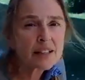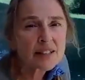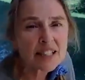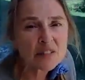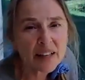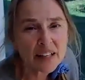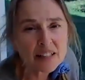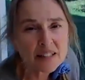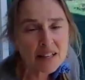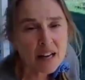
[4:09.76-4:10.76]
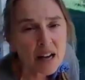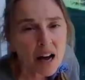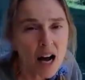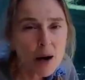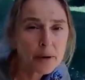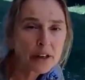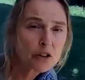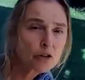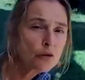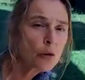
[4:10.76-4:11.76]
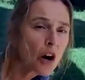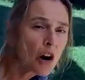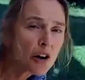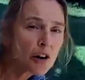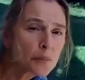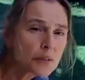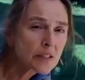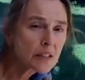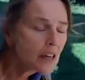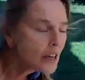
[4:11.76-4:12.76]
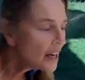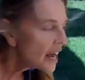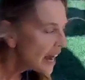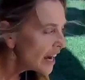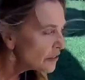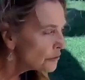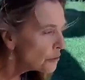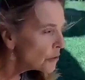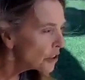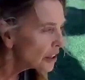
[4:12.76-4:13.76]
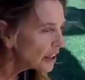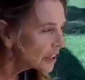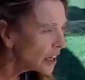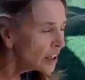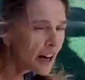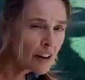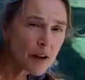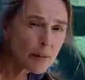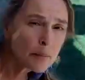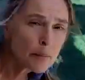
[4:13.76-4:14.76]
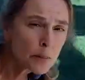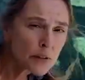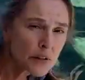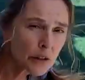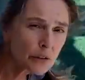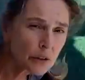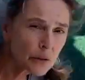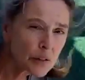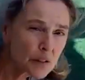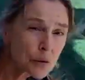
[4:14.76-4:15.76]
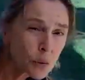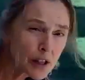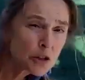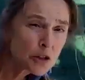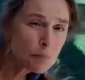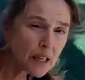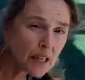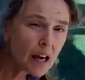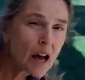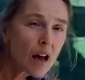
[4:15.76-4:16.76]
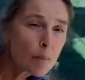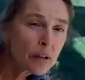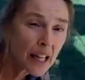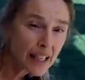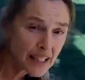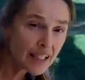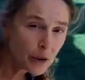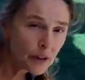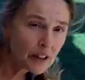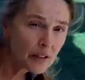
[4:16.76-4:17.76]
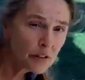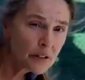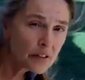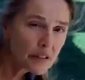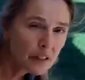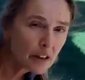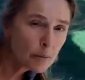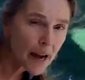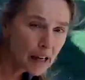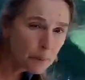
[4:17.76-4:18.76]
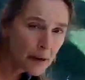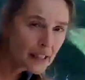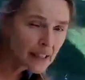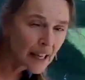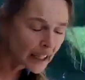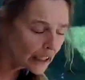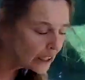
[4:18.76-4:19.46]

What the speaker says: is Sphinx, up on your forearms. And for a lot of baby boomers that are new, this is going to be plenty. We covered this in our back bend thing.